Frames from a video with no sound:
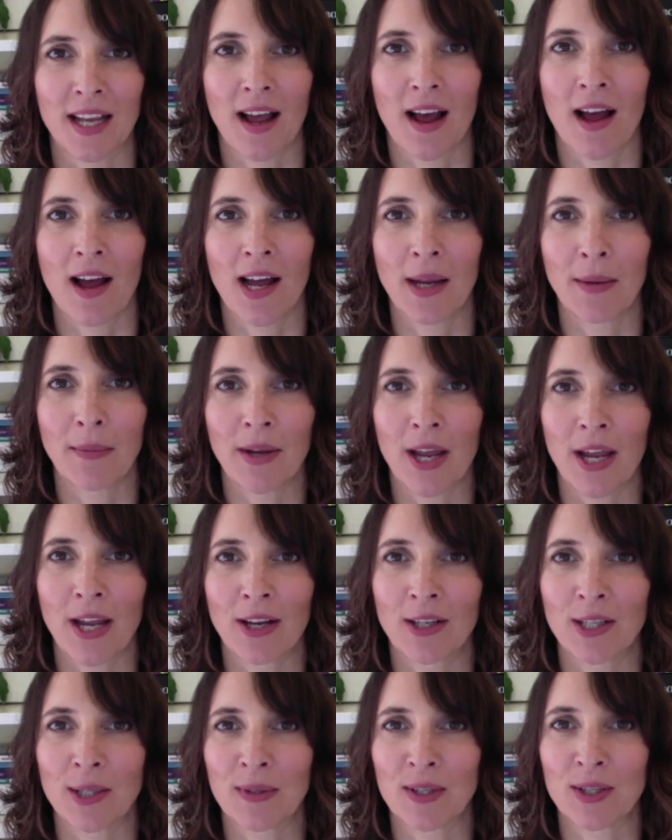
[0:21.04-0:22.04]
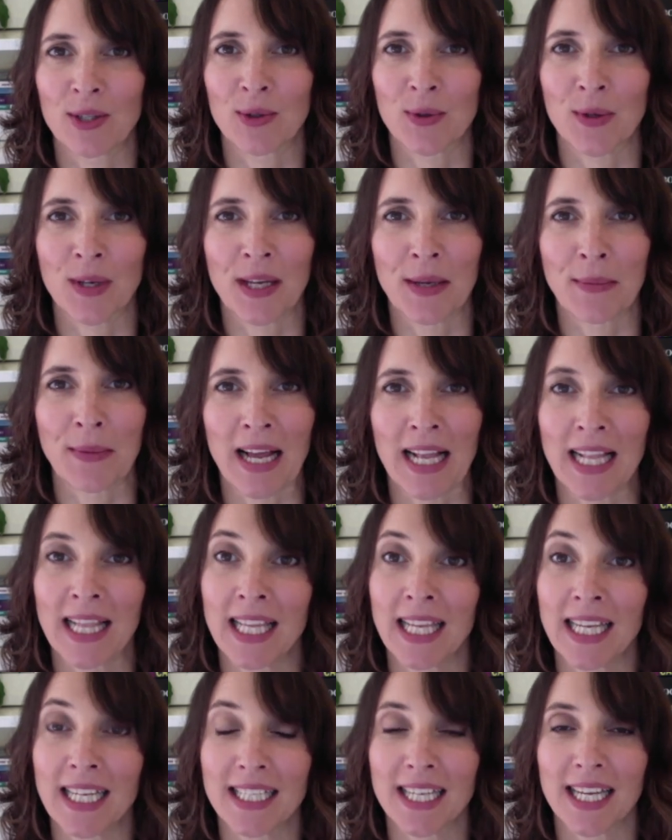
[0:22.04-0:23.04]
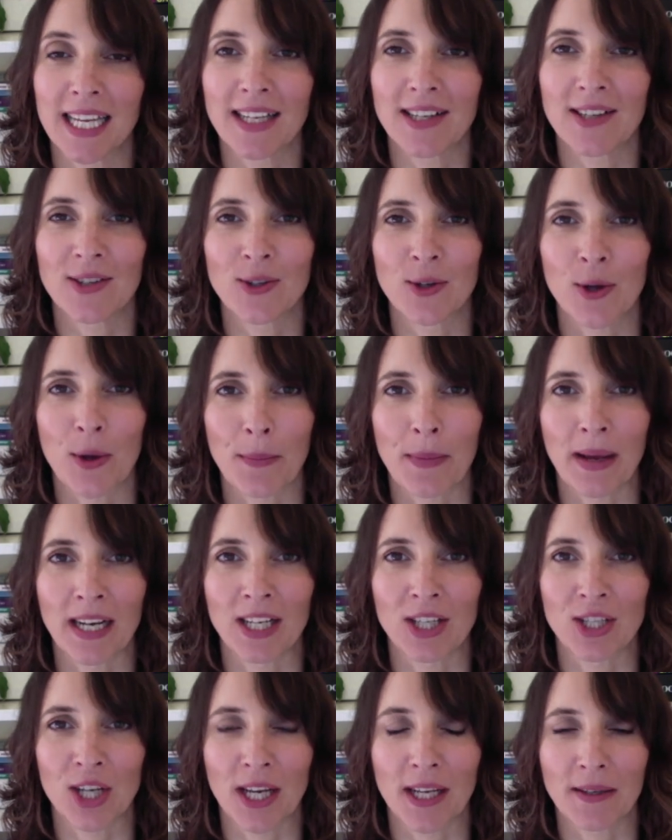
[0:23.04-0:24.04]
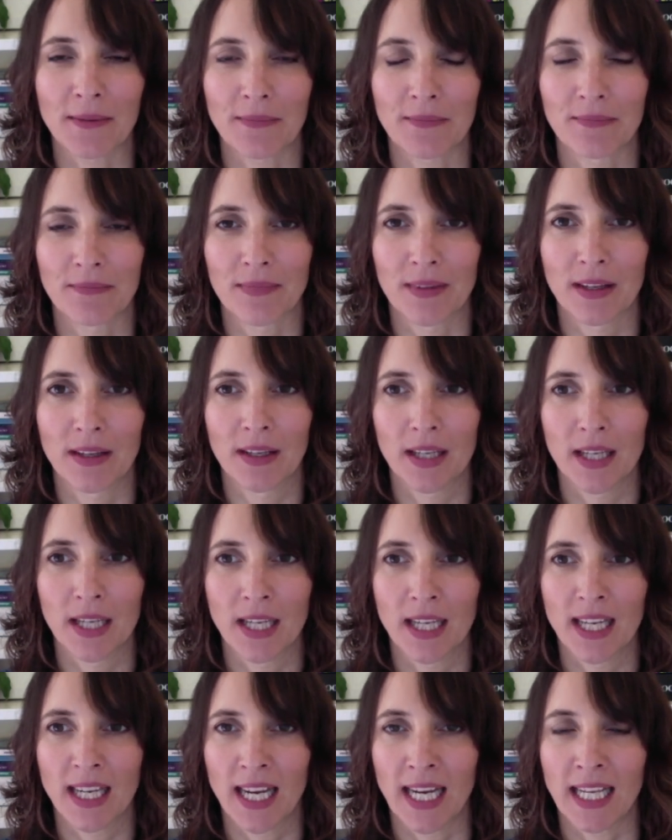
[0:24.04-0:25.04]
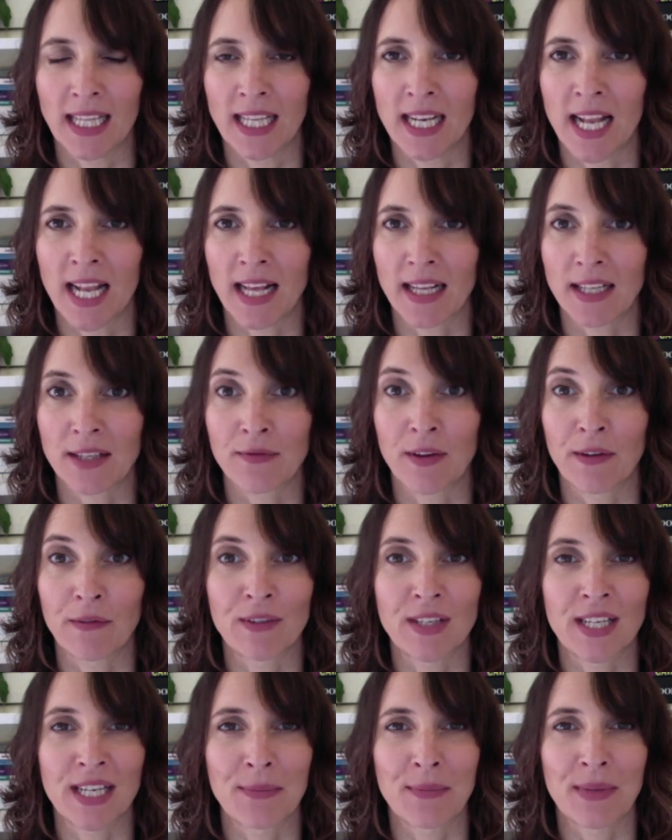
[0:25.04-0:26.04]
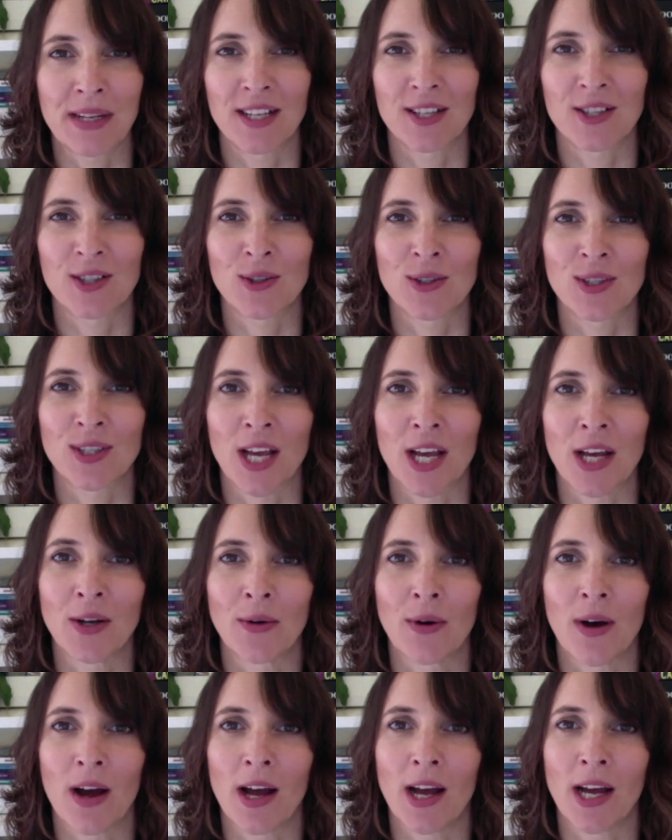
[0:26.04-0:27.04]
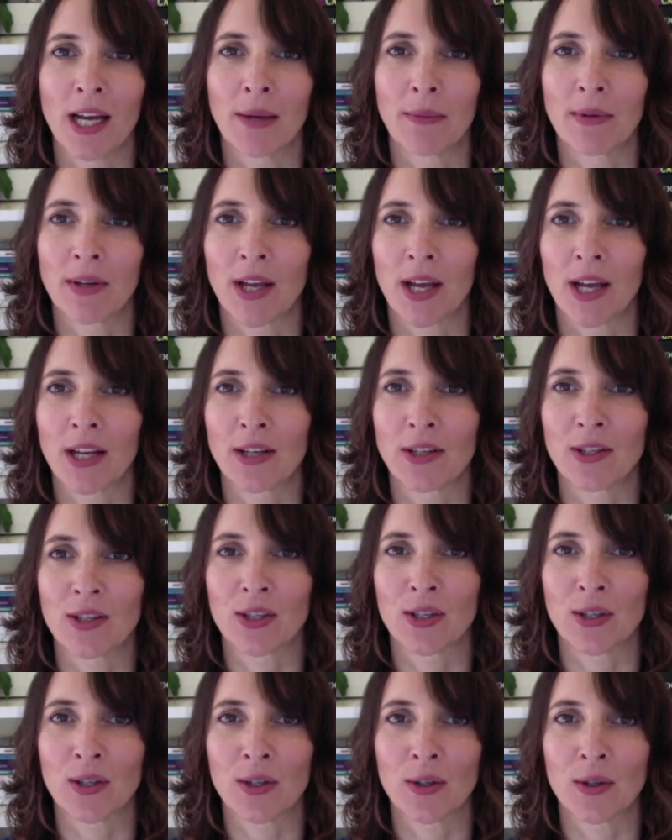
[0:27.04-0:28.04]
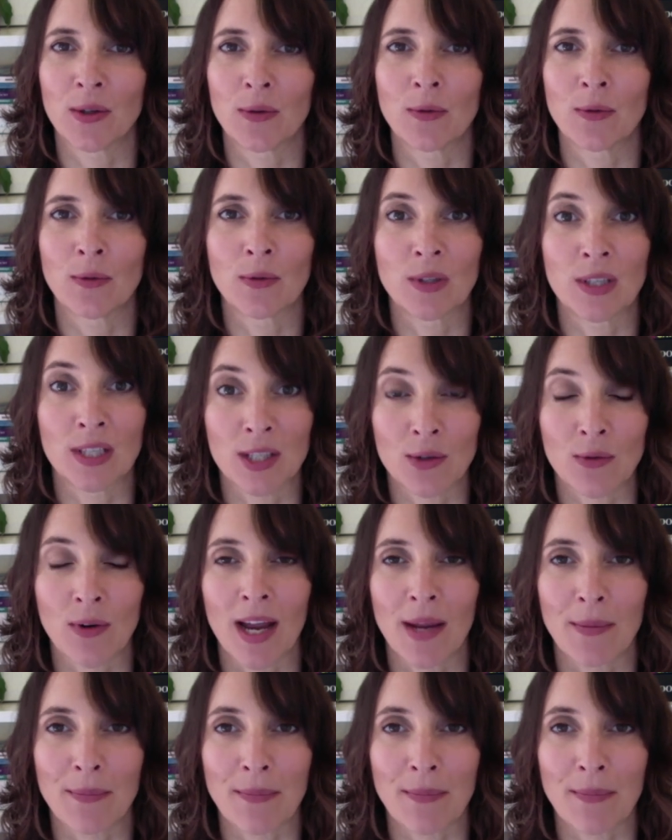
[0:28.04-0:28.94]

I'm going to be talking about leading, not managing. In the next fifteen minutes or so, I'm going to describe